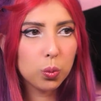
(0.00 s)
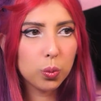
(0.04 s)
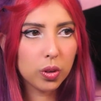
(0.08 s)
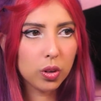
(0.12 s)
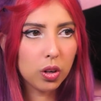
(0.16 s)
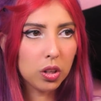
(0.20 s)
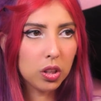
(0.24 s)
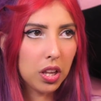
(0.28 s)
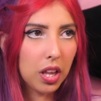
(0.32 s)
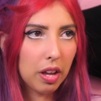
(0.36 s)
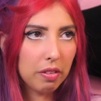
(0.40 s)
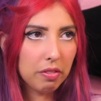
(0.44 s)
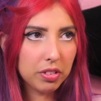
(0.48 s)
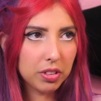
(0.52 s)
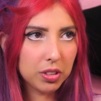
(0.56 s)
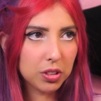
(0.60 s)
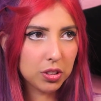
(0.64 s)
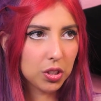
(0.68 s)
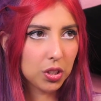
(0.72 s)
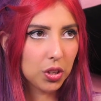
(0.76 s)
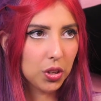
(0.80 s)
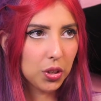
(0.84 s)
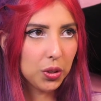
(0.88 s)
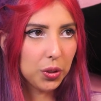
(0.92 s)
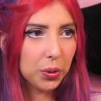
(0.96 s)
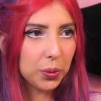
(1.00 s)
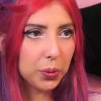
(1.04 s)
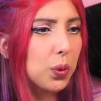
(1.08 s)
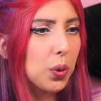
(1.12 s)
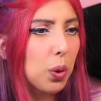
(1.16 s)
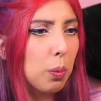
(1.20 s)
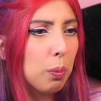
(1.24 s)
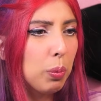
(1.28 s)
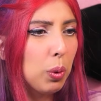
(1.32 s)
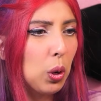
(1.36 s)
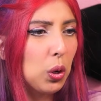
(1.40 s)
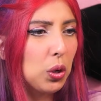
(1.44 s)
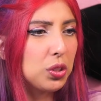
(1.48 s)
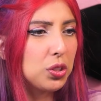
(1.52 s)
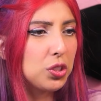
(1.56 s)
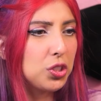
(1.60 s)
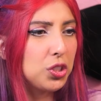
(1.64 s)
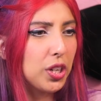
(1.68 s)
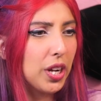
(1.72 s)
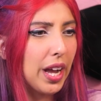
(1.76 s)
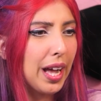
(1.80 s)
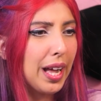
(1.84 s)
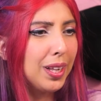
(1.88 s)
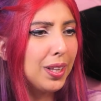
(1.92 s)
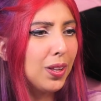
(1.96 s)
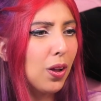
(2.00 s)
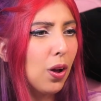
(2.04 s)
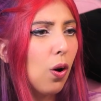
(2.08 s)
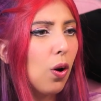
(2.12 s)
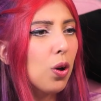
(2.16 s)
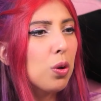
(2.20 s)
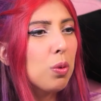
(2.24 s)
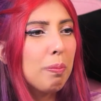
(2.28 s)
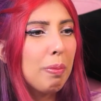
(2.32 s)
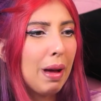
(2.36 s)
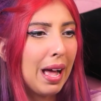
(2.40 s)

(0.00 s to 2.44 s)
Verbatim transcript: We're on level two. Put gel on